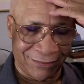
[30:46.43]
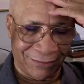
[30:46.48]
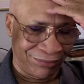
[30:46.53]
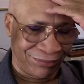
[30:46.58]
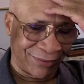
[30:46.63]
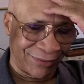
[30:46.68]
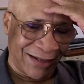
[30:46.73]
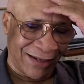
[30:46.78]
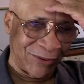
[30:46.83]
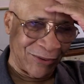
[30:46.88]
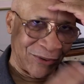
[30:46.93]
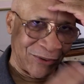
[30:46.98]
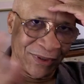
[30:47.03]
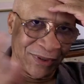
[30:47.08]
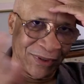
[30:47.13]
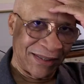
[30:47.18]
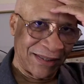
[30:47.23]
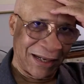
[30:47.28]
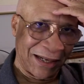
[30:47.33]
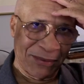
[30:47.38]
don't know
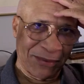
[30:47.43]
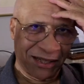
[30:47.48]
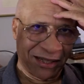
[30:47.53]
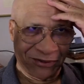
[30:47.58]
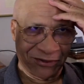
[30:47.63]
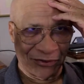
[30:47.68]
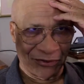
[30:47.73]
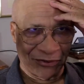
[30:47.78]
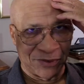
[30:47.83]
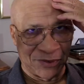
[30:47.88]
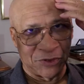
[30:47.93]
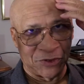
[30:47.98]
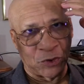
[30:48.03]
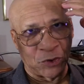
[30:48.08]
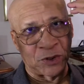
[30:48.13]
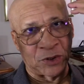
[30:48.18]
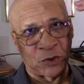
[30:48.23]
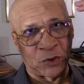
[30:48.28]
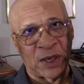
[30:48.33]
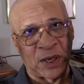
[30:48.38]
anything about insurance.
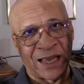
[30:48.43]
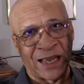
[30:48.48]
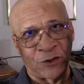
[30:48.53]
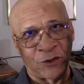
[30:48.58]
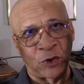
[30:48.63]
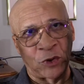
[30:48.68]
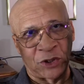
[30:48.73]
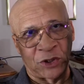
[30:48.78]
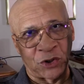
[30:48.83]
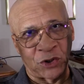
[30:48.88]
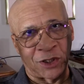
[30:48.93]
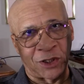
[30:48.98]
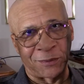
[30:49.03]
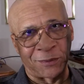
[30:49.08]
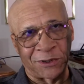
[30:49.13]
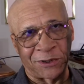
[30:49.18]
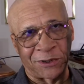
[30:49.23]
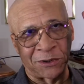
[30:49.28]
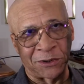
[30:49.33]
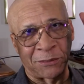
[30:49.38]
All I know, they charge
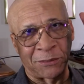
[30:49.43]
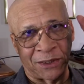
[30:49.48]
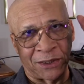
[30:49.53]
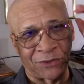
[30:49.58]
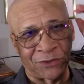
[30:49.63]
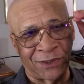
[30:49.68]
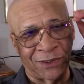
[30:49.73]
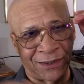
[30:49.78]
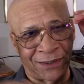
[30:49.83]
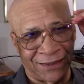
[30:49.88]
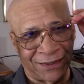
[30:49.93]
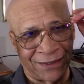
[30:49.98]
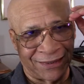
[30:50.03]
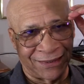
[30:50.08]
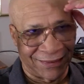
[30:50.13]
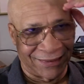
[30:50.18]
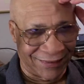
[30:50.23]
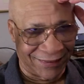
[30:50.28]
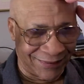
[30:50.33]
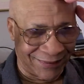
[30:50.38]
me too much
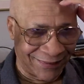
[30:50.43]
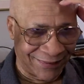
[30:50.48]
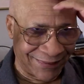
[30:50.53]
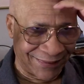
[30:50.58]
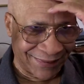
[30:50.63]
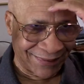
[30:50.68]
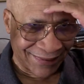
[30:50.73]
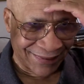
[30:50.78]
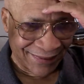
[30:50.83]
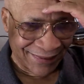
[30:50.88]
for